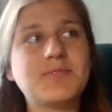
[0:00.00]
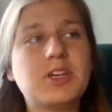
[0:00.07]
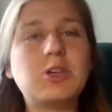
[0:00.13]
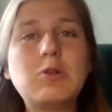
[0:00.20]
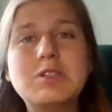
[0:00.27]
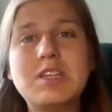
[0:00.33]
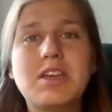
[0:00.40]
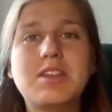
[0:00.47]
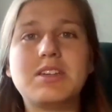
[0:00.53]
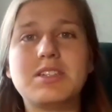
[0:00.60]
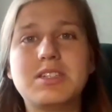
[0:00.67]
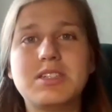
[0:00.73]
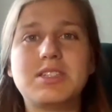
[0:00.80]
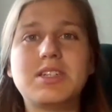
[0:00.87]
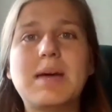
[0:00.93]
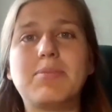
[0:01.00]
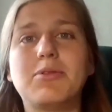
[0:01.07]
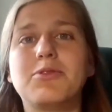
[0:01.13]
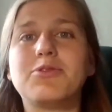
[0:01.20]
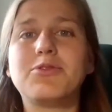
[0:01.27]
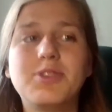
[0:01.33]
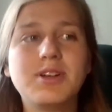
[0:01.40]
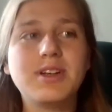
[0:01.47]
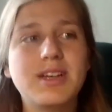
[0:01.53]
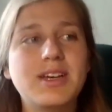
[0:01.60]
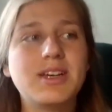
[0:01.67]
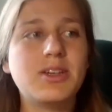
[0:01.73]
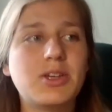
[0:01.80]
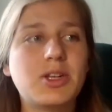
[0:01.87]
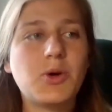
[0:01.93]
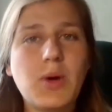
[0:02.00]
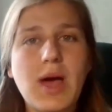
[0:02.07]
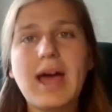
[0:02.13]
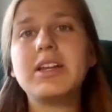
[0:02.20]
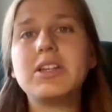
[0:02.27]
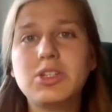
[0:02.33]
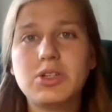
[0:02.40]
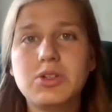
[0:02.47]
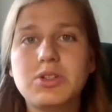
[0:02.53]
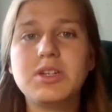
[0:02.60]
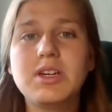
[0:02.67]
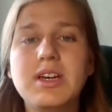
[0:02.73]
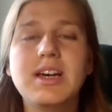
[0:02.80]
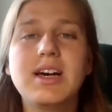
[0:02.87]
using this type of, you know, attitude